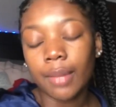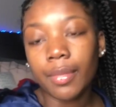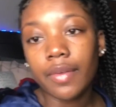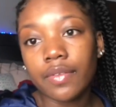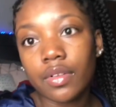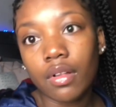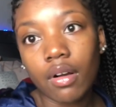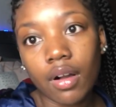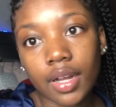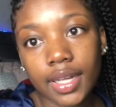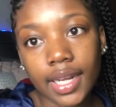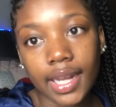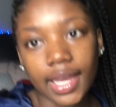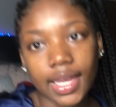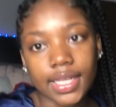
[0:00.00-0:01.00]
I'm gonna vlog
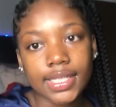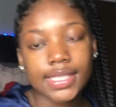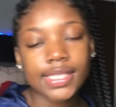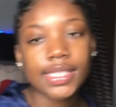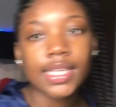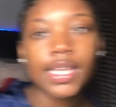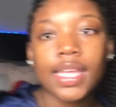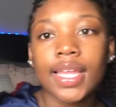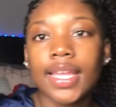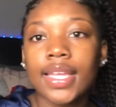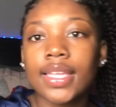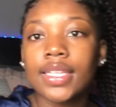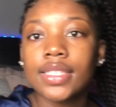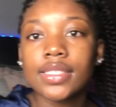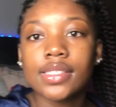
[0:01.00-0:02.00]
next.
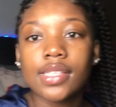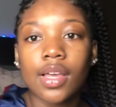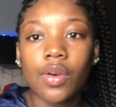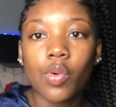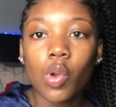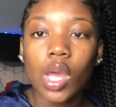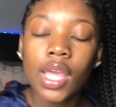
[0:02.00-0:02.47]
So